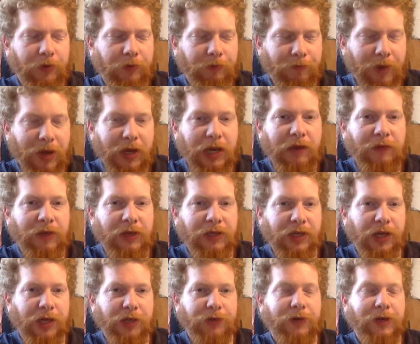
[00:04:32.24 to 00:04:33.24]
Many of these
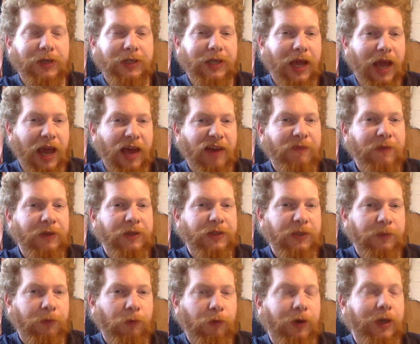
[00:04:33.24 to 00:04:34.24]
countries have been
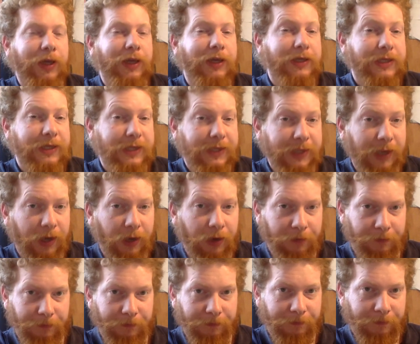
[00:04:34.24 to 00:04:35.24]
supporting
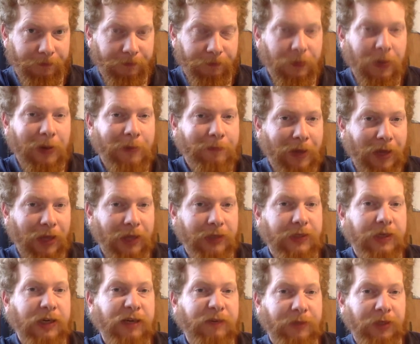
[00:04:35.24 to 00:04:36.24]
some
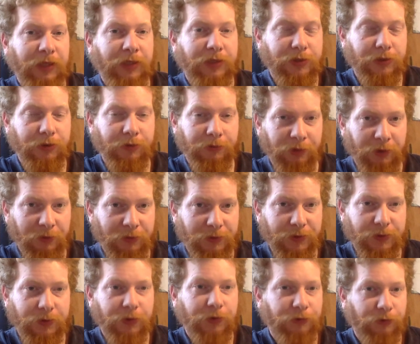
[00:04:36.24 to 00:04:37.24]
Palestinian militant
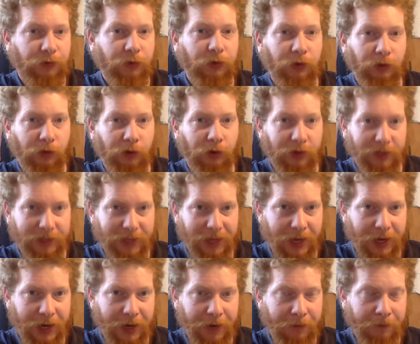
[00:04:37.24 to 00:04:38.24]
groups for a long
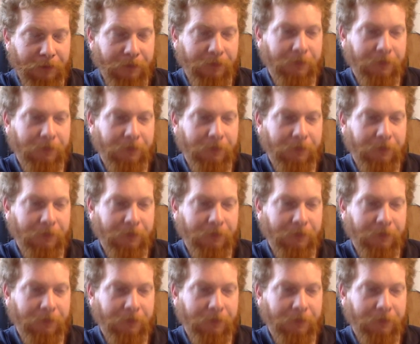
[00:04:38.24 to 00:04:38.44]
time.